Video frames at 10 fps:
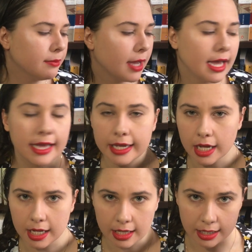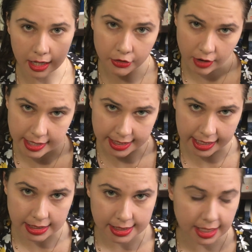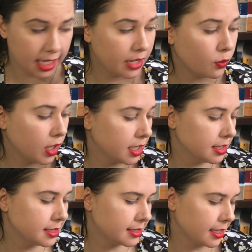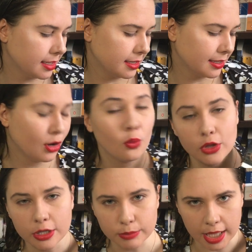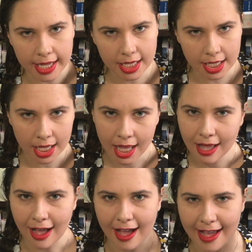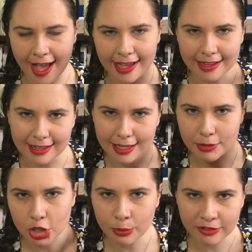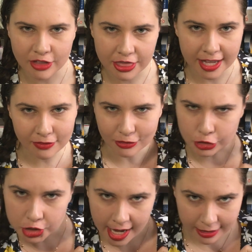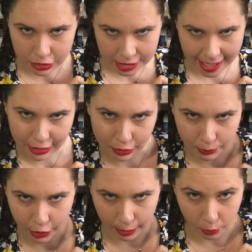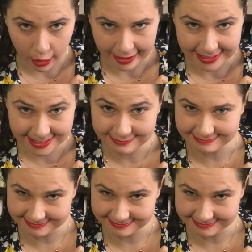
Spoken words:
in my undergrad days, it was William Blake. I had a little bit of a thing for Tagger Tagger Burning Bright.